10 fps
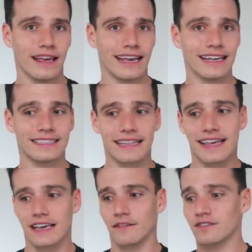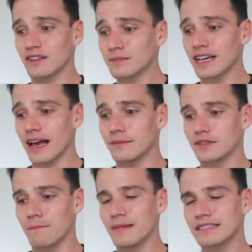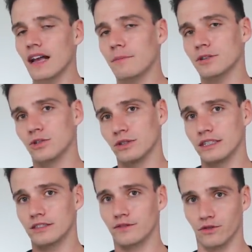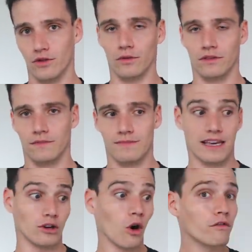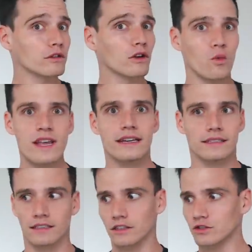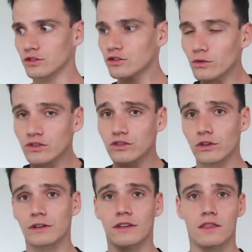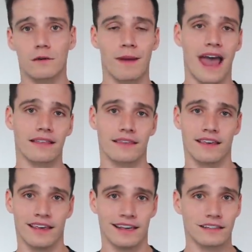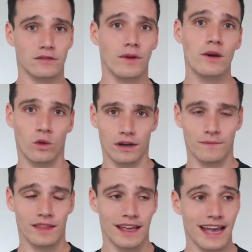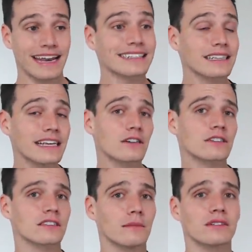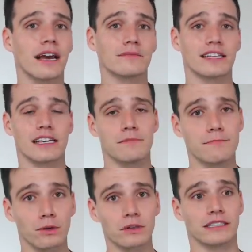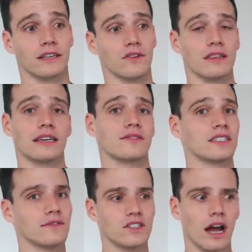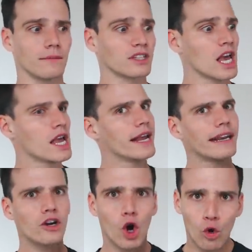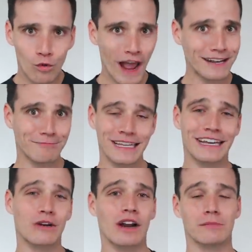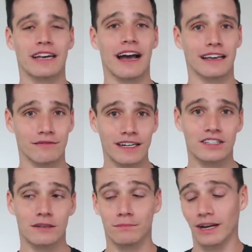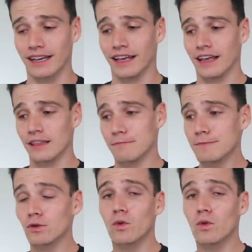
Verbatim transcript: is that they can sometimes miss opportunities for growth. They can overlook weaknesses because they're so certain that their path is the right one. And as leaders, sometimes they can be bullies. If you think of Steve Jobs, incredibly, incredibly high conviction, but the people who